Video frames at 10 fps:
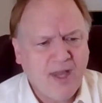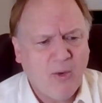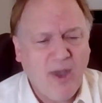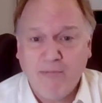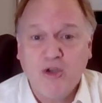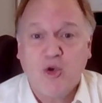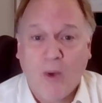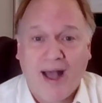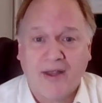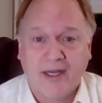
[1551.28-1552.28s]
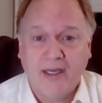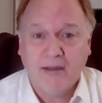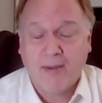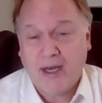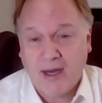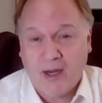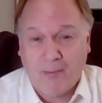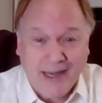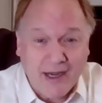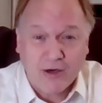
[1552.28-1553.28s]
We have mutuality. I mean, it
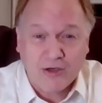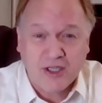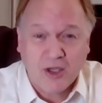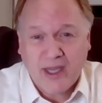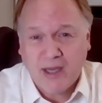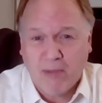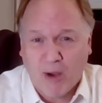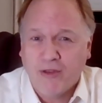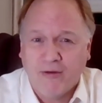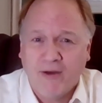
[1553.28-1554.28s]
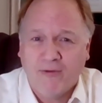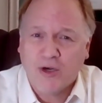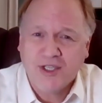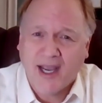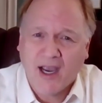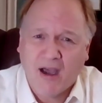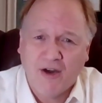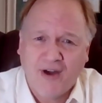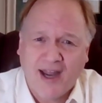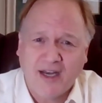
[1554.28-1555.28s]
appears that we can both enforce that
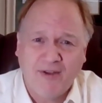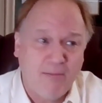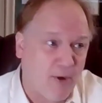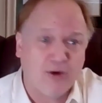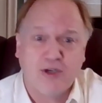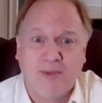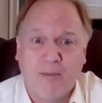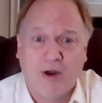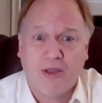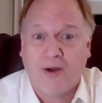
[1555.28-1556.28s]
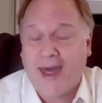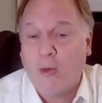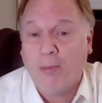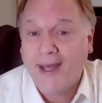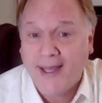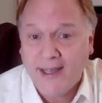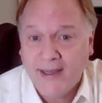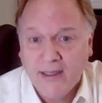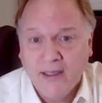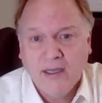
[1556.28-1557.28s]
contract. If he murders my brother and I don't
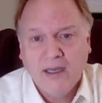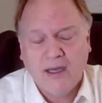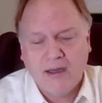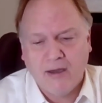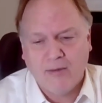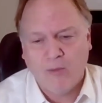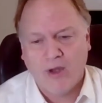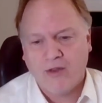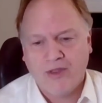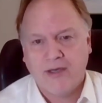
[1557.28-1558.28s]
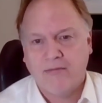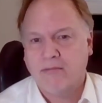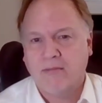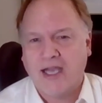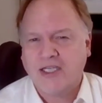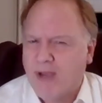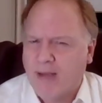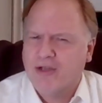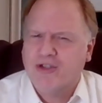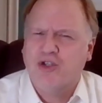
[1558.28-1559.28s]
pay, well, then I should be
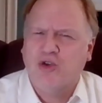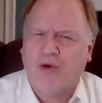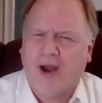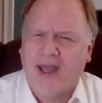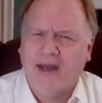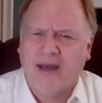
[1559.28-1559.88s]
able to sue, right?